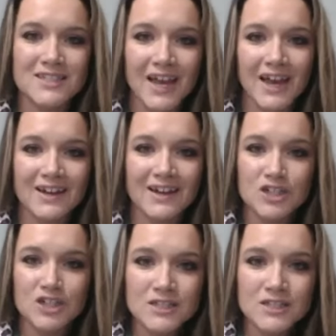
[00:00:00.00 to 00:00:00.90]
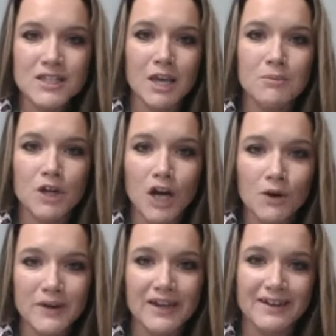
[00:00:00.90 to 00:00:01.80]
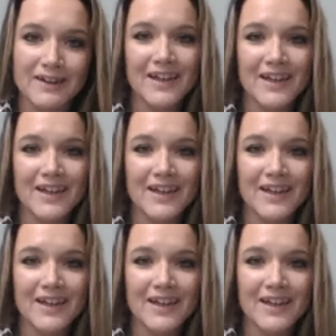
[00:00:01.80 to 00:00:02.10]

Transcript: and just keep going